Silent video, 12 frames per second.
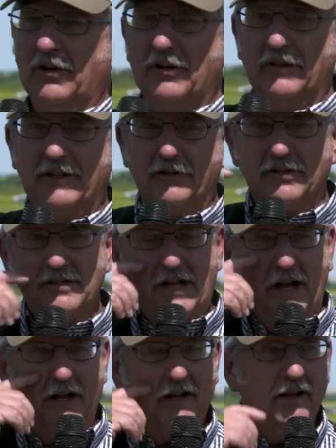we go to the other
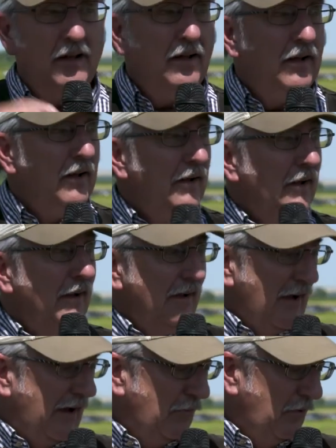site,
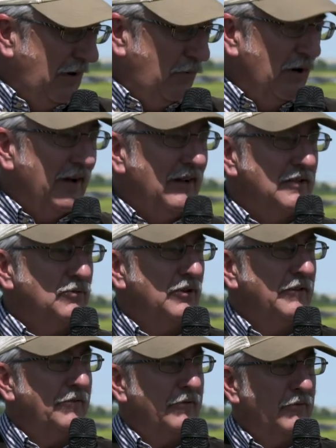what Allan's
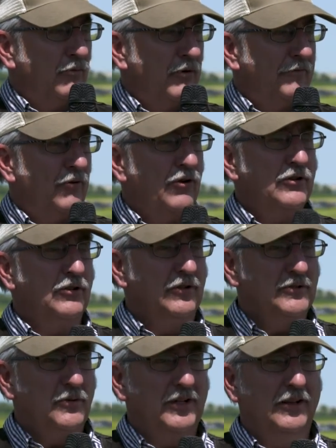really referring to
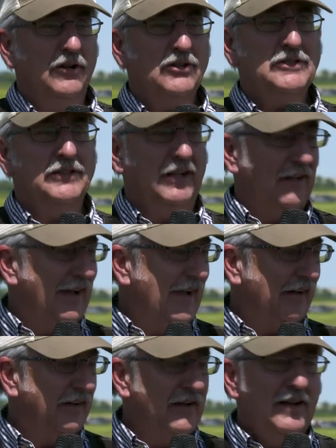is when he looks at the
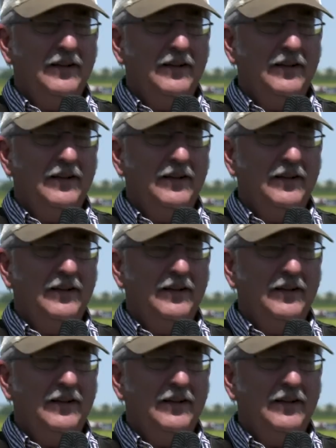land,